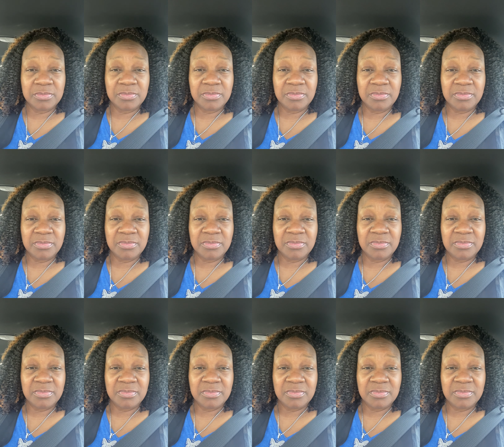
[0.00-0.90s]

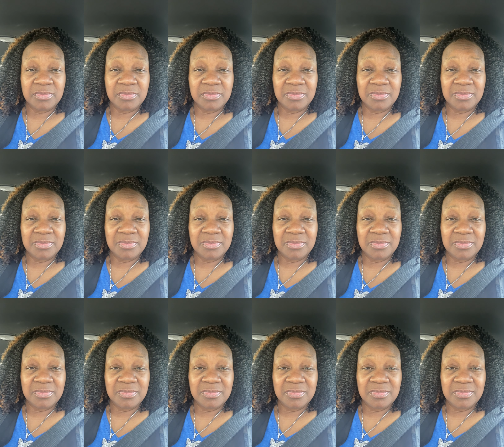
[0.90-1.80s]

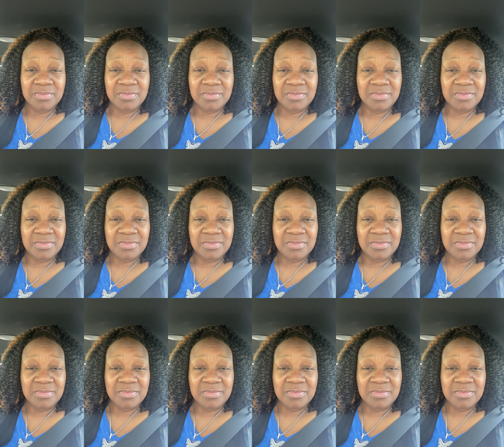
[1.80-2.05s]
(silence)